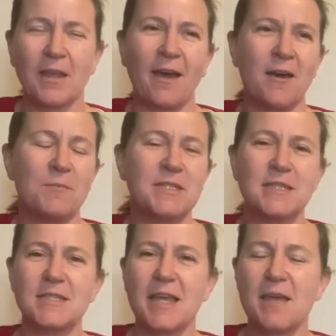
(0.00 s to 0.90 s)
It's
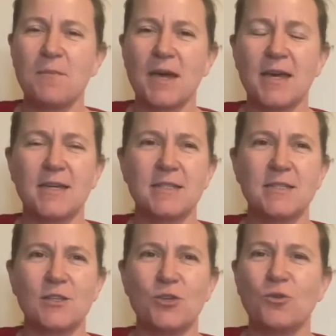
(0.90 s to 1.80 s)
the same
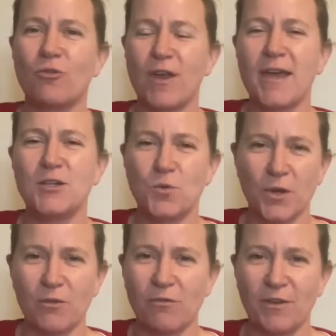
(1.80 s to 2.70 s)
as you create
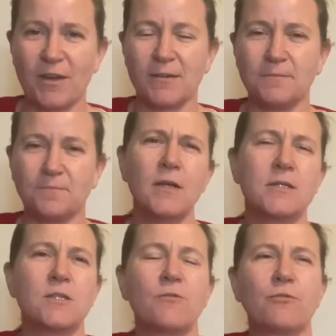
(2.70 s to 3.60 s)
what you fear.
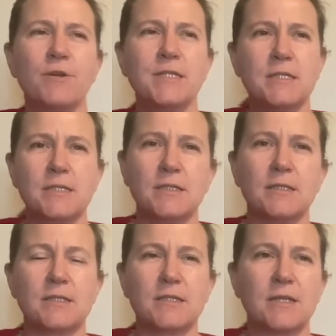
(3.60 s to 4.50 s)
So for
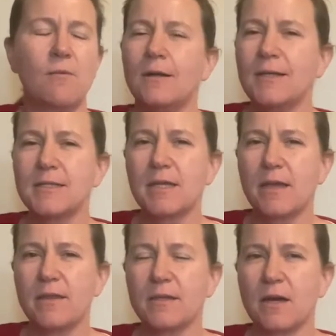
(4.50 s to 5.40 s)
instance, let's
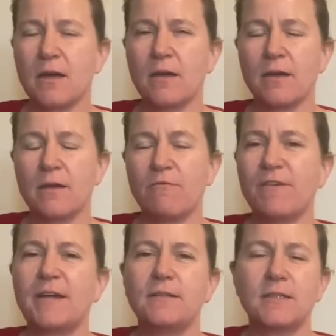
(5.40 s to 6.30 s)
say that I
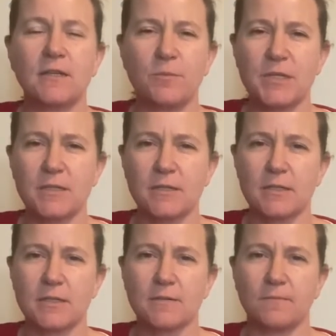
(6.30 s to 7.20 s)
failed in a
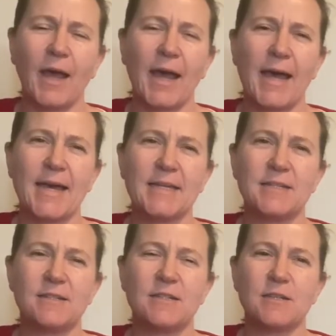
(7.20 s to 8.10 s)
business
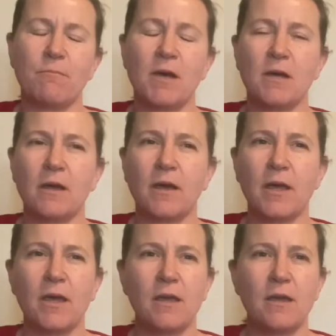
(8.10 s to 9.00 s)
and
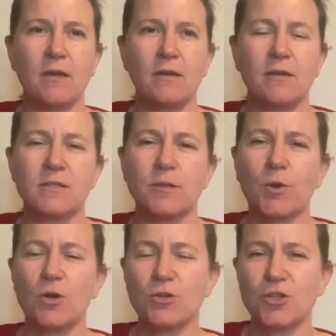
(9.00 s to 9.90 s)
my
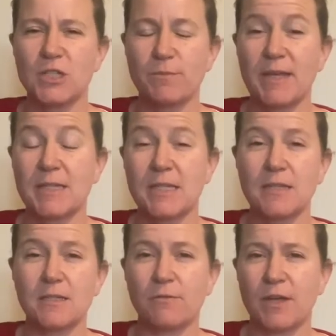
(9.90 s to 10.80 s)
subconscious makes
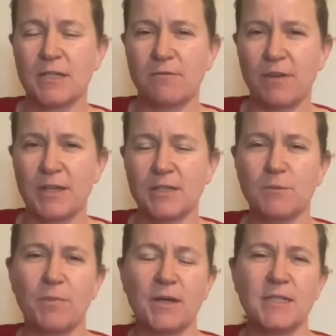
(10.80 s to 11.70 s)
sense of that
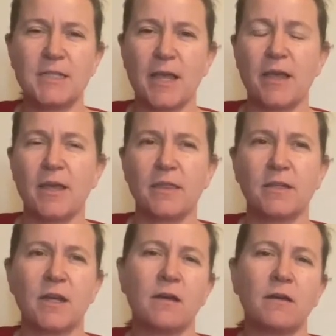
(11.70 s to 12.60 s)
event by saying
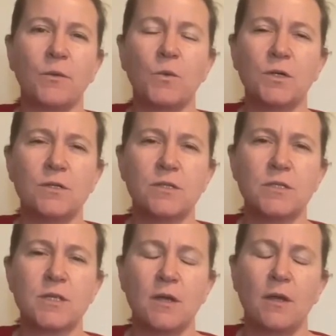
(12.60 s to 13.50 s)
that I
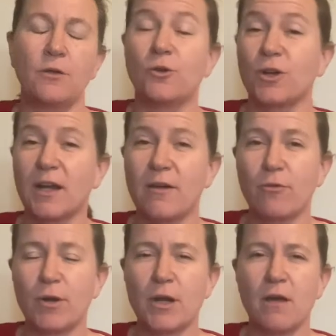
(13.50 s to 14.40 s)
was not
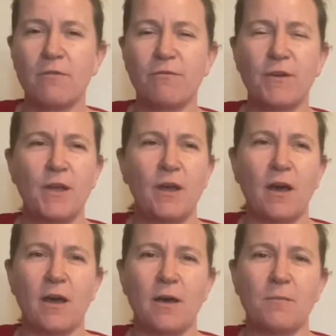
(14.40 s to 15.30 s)
clever enough,
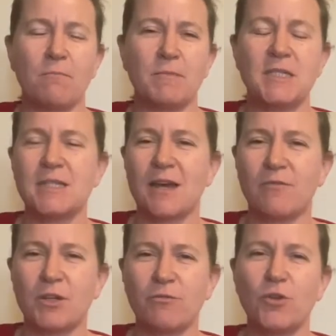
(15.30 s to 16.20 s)
didn't have
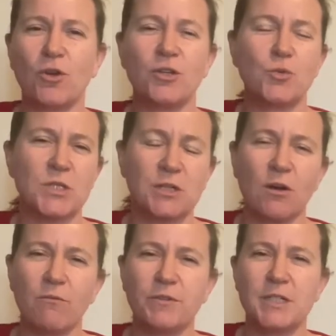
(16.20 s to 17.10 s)
enough knowledge, wasn't
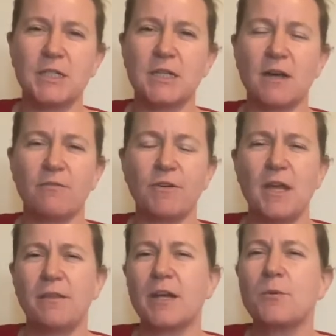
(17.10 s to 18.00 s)
confident enough,
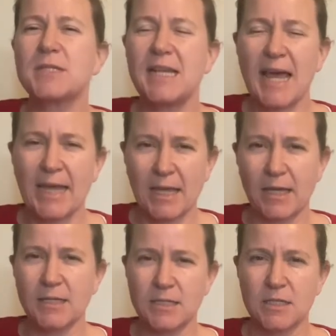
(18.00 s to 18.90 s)
that I was
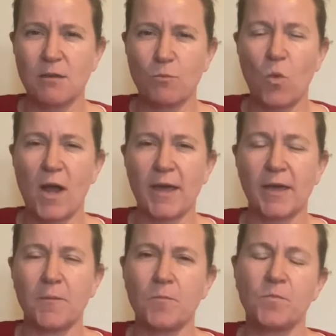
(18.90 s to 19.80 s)
lacking in some
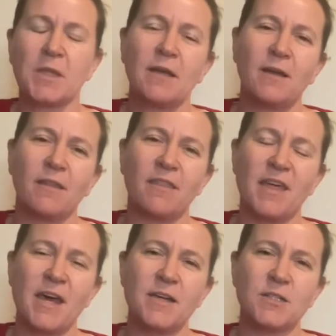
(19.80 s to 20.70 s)
way.
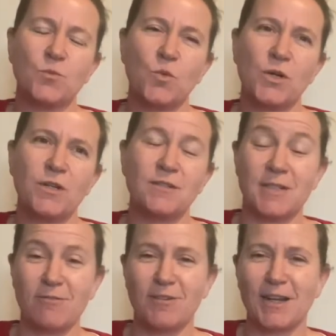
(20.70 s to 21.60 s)
That would
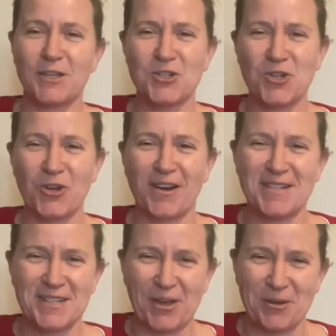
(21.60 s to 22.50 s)
definitely ensure I
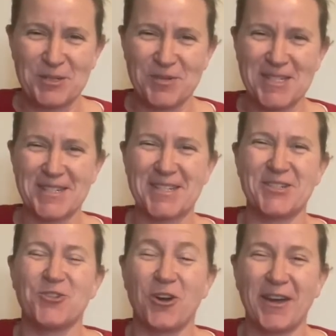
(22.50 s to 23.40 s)
didn't go into business
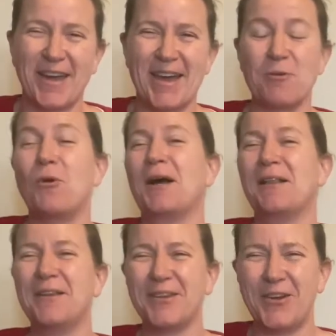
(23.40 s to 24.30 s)
and try again.
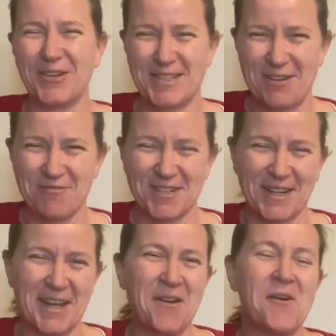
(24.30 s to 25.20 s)
Well, not
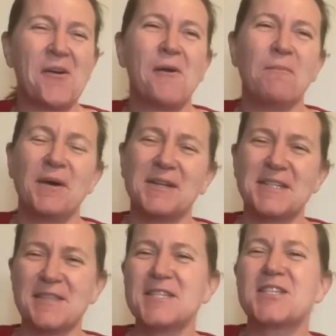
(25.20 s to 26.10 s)
definitely, but
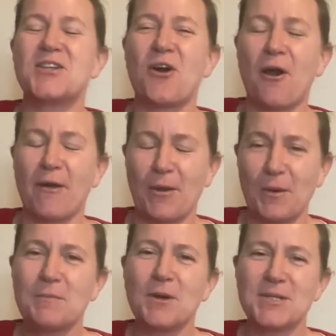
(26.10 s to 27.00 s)
in this scenario,
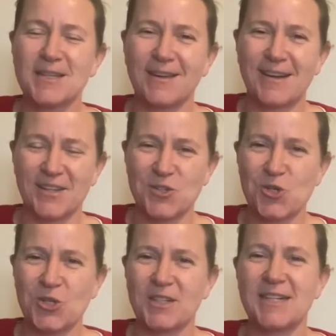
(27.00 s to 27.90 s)
it'd most likely
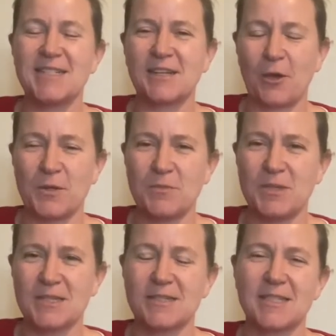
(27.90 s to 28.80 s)
ensure that I didn't go into
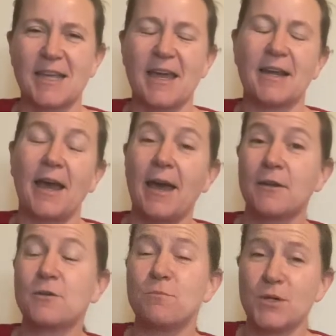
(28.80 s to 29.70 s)
business again,
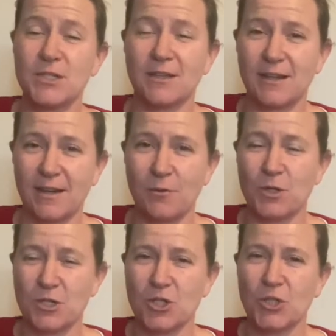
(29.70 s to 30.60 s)
and most likely
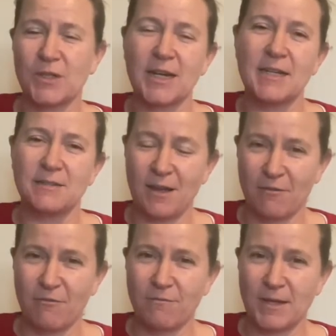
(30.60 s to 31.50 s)
would ensure that
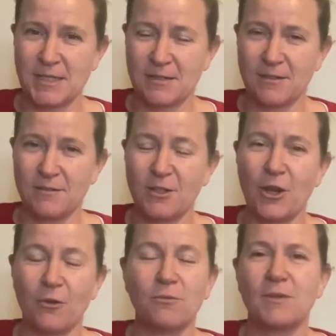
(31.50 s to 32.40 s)
I didn't,
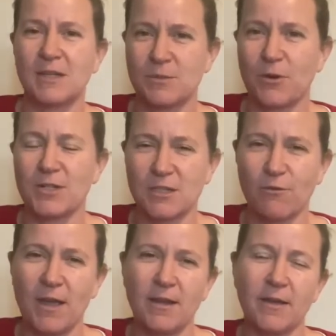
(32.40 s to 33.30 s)
experience the
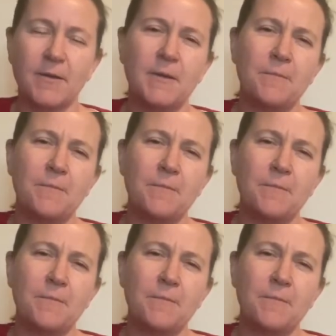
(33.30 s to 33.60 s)
failure.